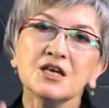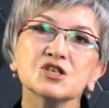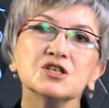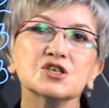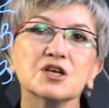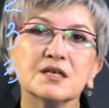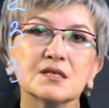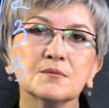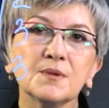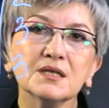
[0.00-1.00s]
We'll go
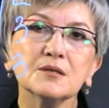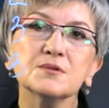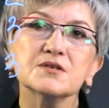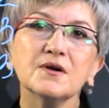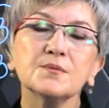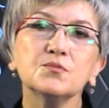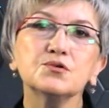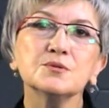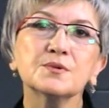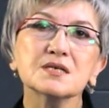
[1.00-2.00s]
over this method
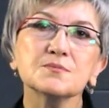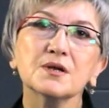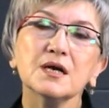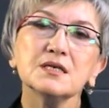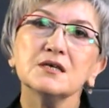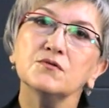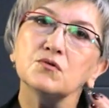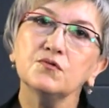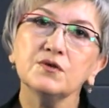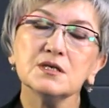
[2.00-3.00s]
together. You'll see it's a
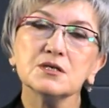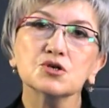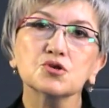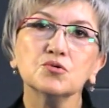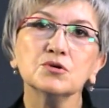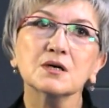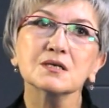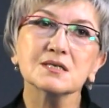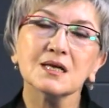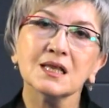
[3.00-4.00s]
practical method
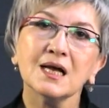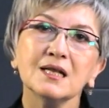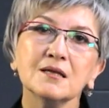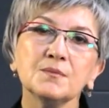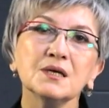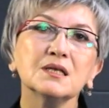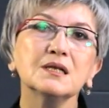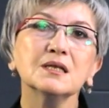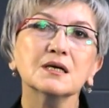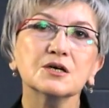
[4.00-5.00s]
for finding the
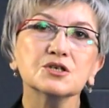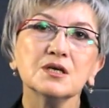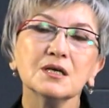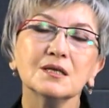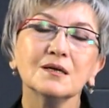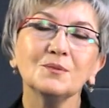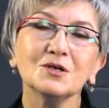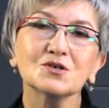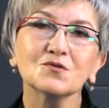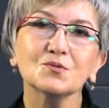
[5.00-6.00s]
least common multiple.
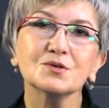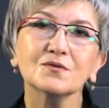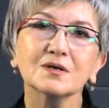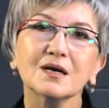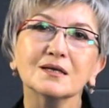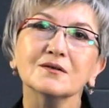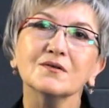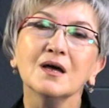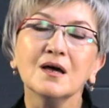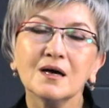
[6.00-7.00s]
That's it for
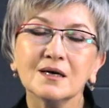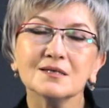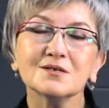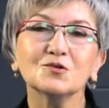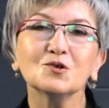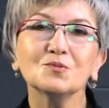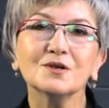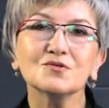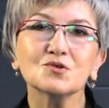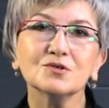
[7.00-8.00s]
today.
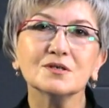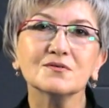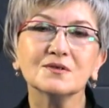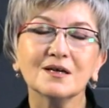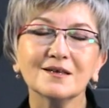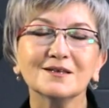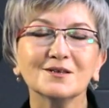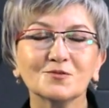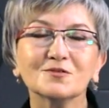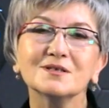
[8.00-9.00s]
Goodbye until we meet
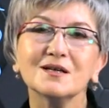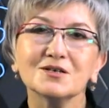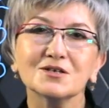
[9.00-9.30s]
again.